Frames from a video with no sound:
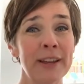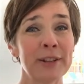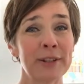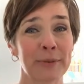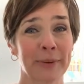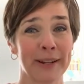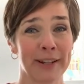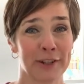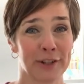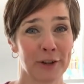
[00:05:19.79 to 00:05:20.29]

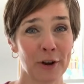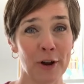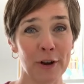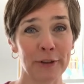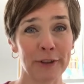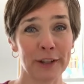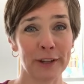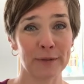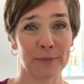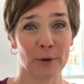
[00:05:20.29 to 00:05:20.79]
So I
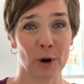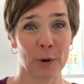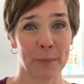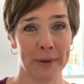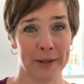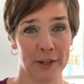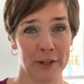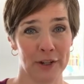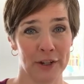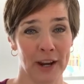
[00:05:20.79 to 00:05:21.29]
installed these
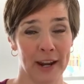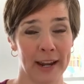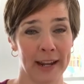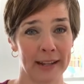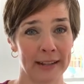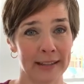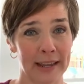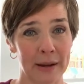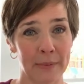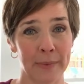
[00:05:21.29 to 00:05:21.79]
Roman
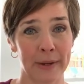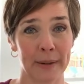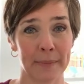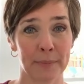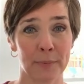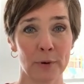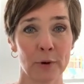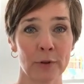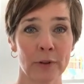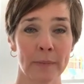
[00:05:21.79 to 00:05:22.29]
shades, and we can
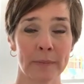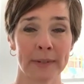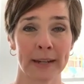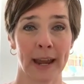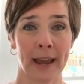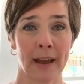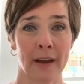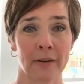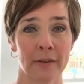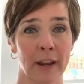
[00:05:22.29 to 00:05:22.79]
pull them
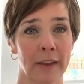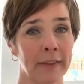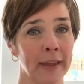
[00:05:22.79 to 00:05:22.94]
down.